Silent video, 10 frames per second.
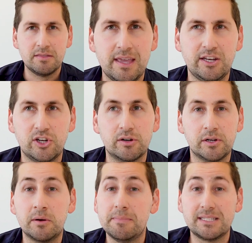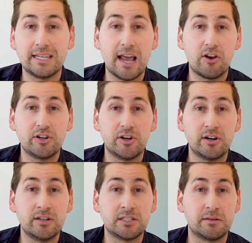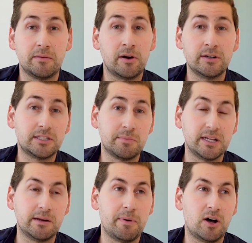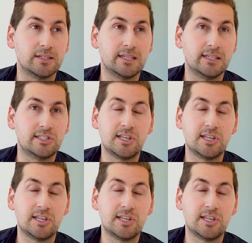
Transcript: then you're missing out on your earnest money deposit.